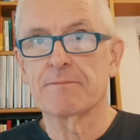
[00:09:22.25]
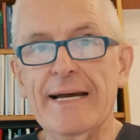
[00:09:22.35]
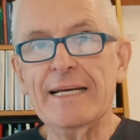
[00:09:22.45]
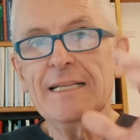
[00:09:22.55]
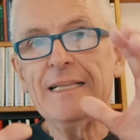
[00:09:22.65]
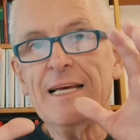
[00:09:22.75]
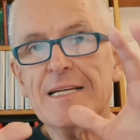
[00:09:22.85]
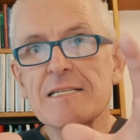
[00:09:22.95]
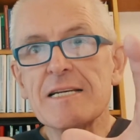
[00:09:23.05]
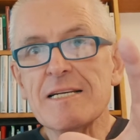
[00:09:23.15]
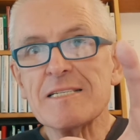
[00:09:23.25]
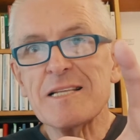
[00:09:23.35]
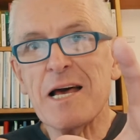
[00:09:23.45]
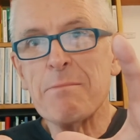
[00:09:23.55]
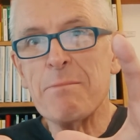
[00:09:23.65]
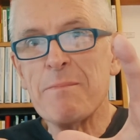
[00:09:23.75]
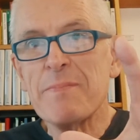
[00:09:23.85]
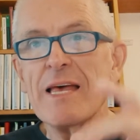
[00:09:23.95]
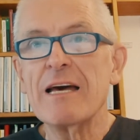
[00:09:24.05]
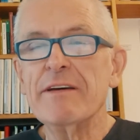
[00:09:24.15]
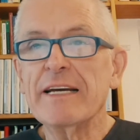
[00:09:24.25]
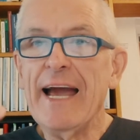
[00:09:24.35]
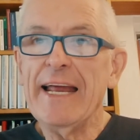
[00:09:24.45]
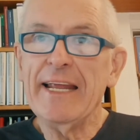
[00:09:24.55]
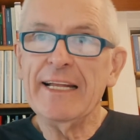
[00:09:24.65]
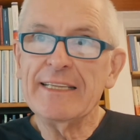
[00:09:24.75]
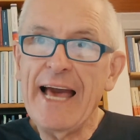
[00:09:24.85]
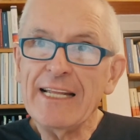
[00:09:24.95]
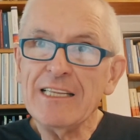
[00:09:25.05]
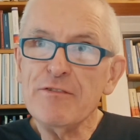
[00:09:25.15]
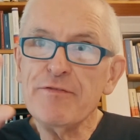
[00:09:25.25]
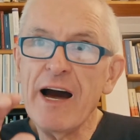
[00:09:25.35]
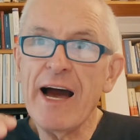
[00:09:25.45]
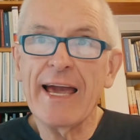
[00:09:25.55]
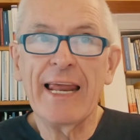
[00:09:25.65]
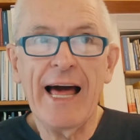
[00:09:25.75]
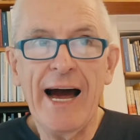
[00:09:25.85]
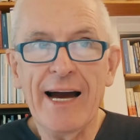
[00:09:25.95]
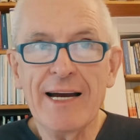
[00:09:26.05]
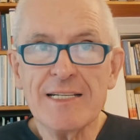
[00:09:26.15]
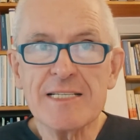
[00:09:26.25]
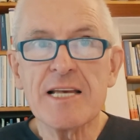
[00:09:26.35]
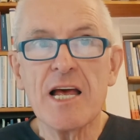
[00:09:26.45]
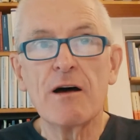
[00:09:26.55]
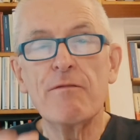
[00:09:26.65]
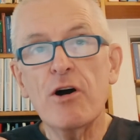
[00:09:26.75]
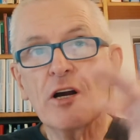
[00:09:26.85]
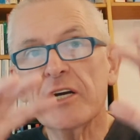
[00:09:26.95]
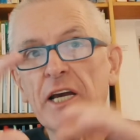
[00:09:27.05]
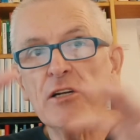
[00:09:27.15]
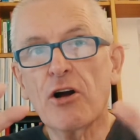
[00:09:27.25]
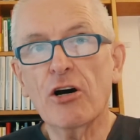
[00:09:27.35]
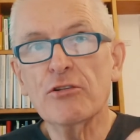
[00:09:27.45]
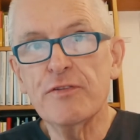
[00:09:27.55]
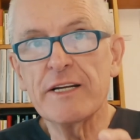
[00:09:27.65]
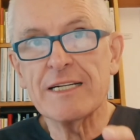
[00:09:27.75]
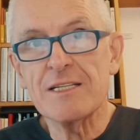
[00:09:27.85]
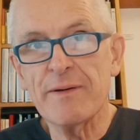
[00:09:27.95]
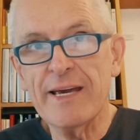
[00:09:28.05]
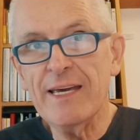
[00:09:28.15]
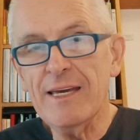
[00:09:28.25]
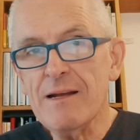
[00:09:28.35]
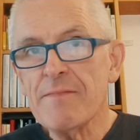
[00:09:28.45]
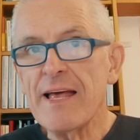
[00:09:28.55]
In this system, we can identify elites working in conflict way